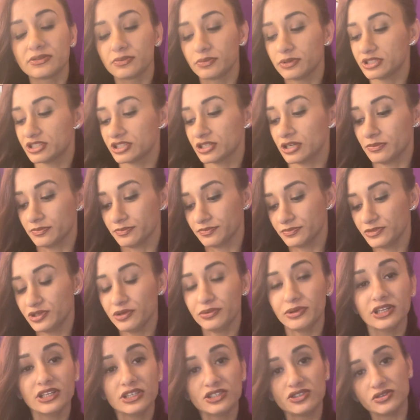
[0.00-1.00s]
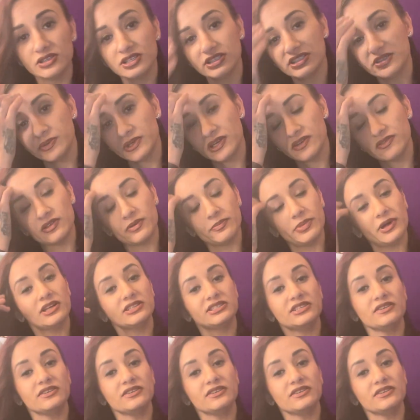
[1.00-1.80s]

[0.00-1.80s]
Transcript: which you really do need to be giving them pellets.